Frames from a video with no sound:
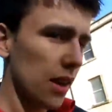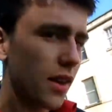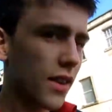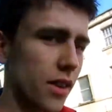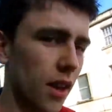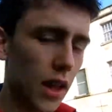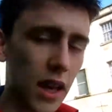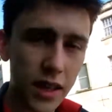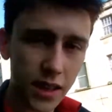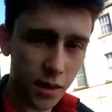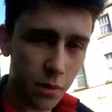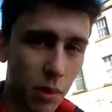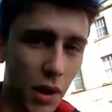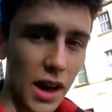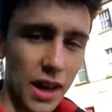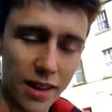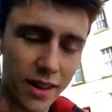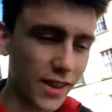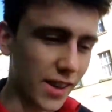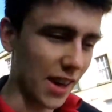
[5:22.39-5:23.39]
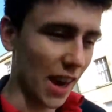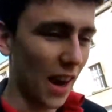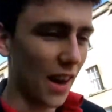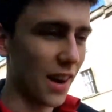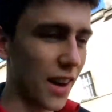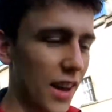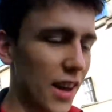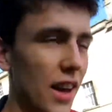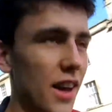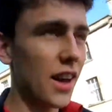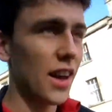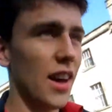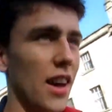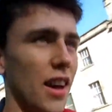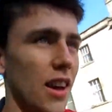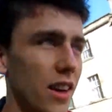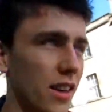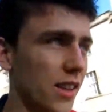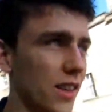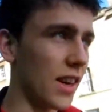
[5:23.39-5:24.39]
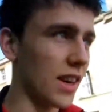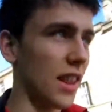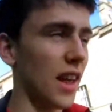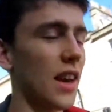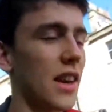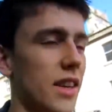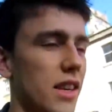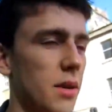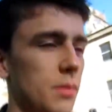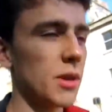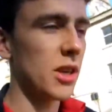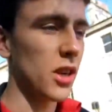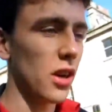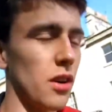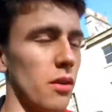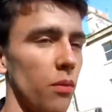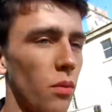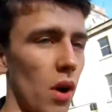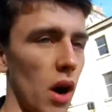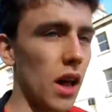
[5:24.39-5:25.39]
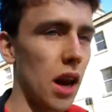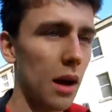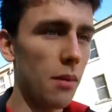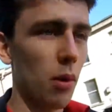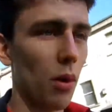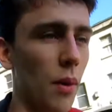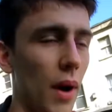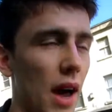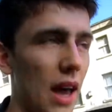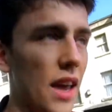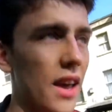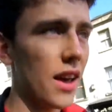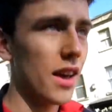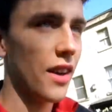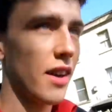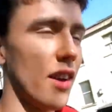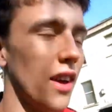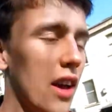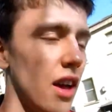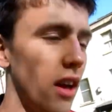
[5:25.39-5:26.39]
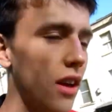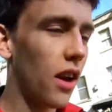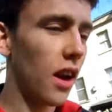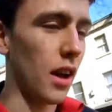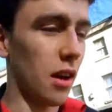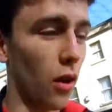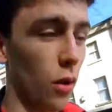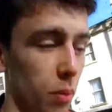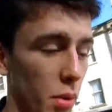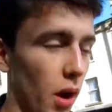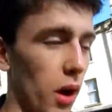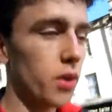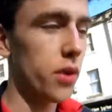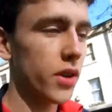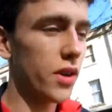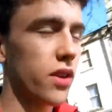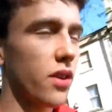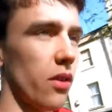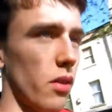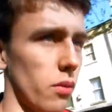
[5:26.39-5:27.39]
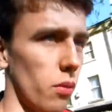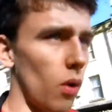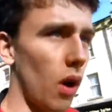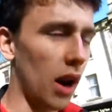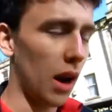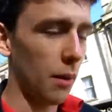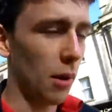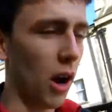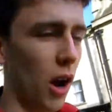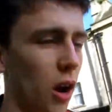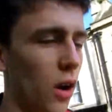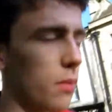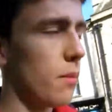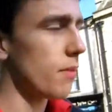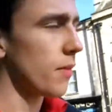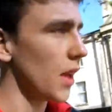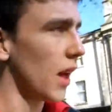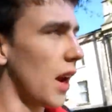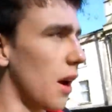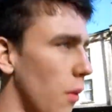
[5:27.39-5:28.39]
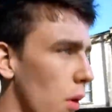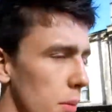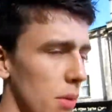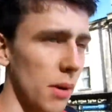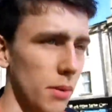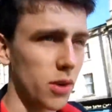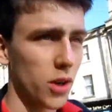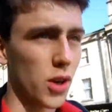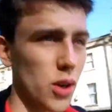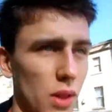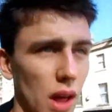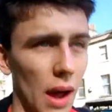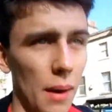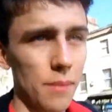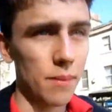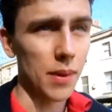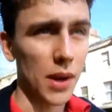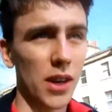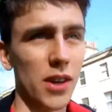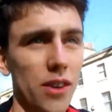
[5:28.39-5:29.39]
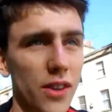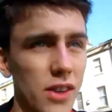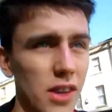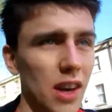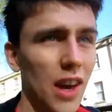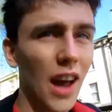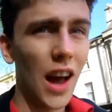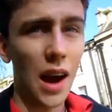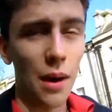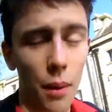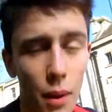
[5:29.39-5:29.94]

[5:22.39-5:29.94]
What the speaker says: So that's the plan, Stan, because they need to be done while I'm away, like uploaded while I'm at home, and I won't be able to do that because I